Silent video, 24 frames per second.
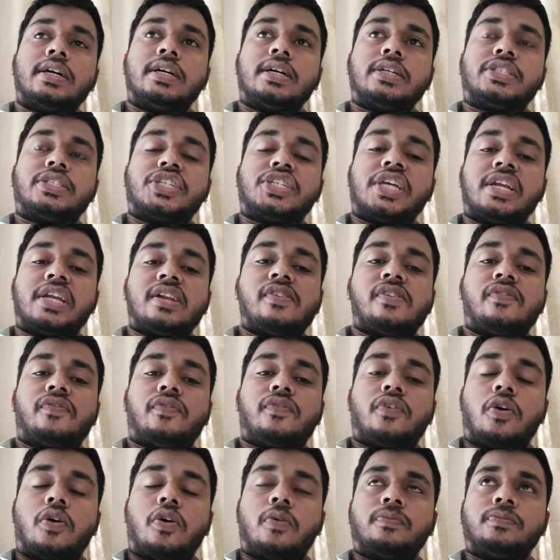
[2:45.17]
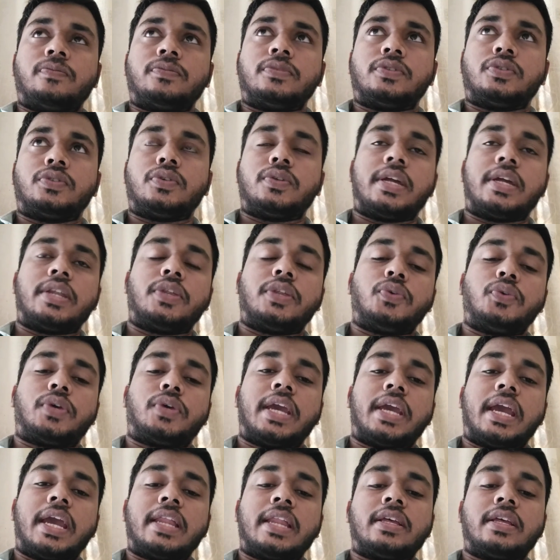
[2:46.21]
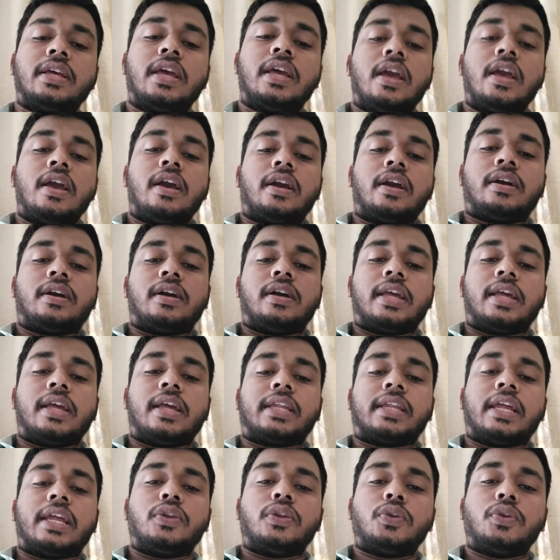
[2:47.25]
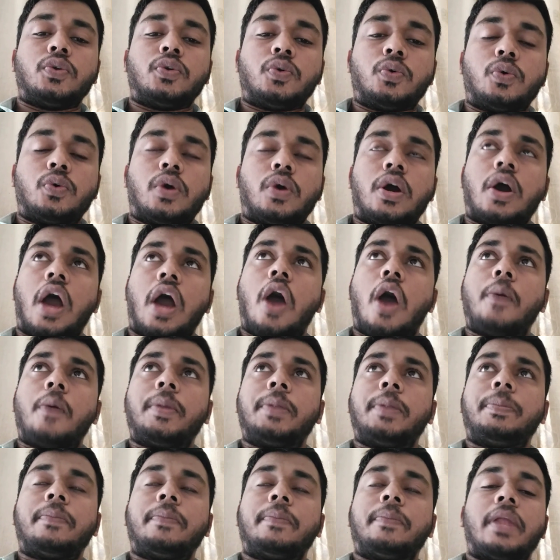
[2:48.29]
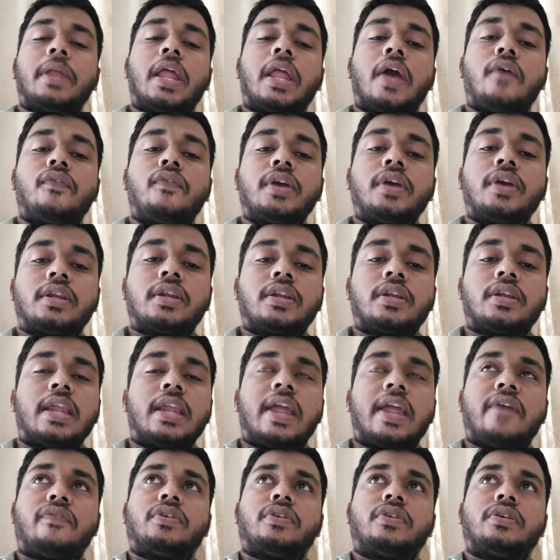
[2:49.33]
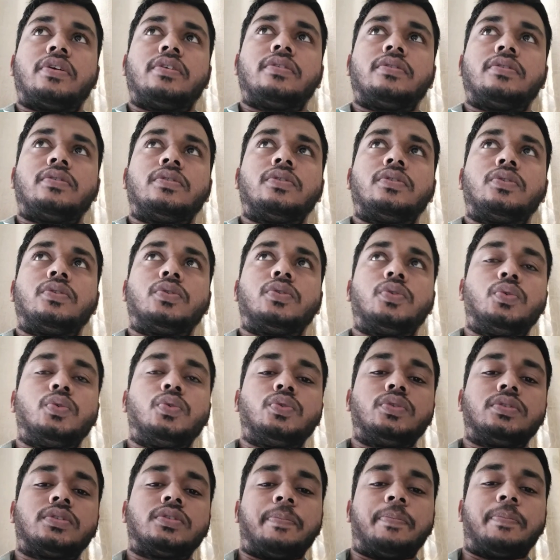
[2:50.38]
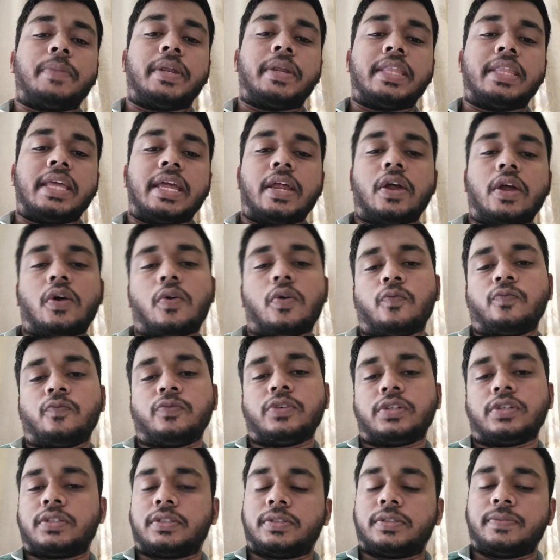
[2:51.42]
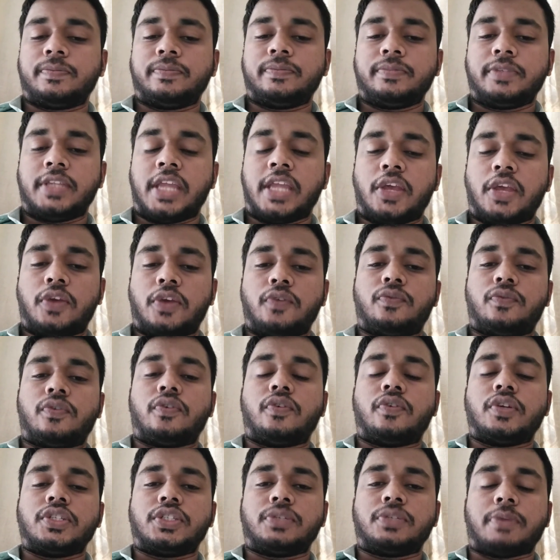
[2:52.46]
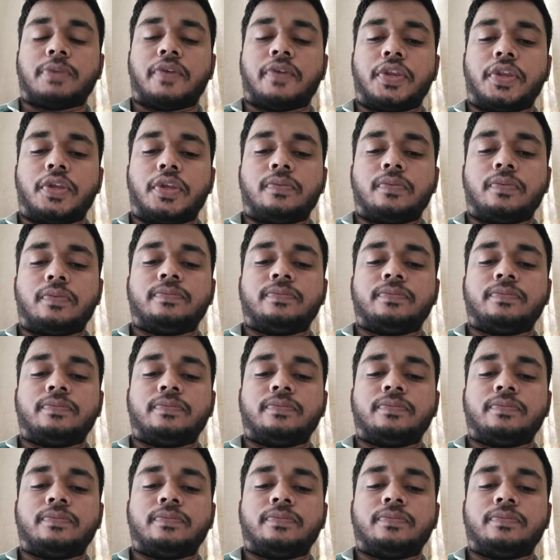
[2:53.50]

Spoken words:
channel form so that you can collect and know how many people have yet left to submit their homework. Thank you for watching my video.